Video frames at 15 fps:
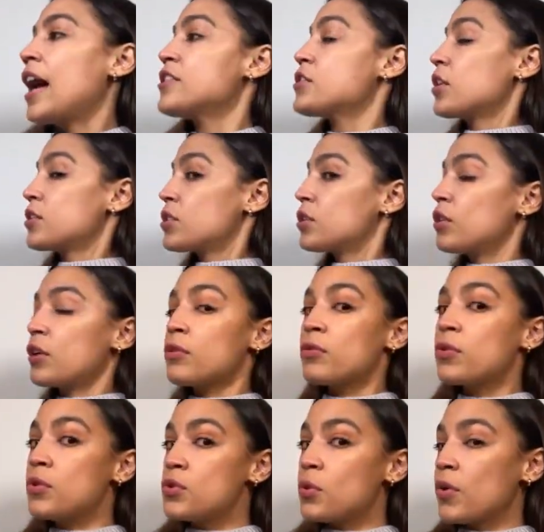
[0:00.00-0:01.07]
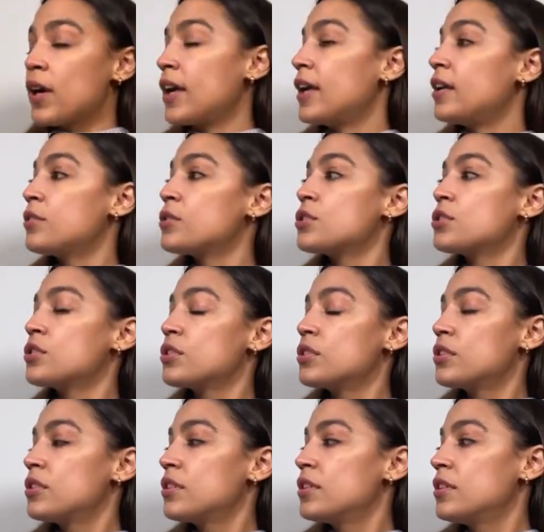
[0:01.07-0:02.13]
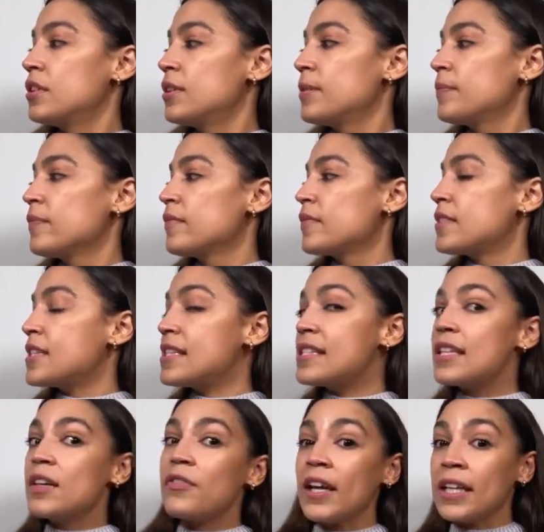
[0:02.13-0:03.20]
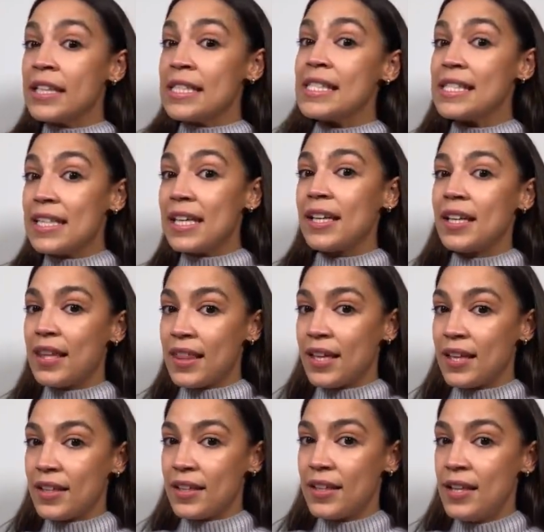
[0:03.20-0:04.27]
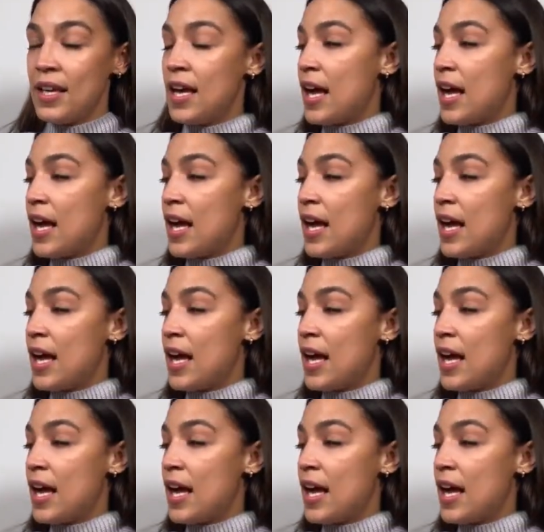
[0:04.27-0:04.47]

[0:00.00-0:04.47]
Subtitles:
I start to look through the door hinge to see if I can see anything.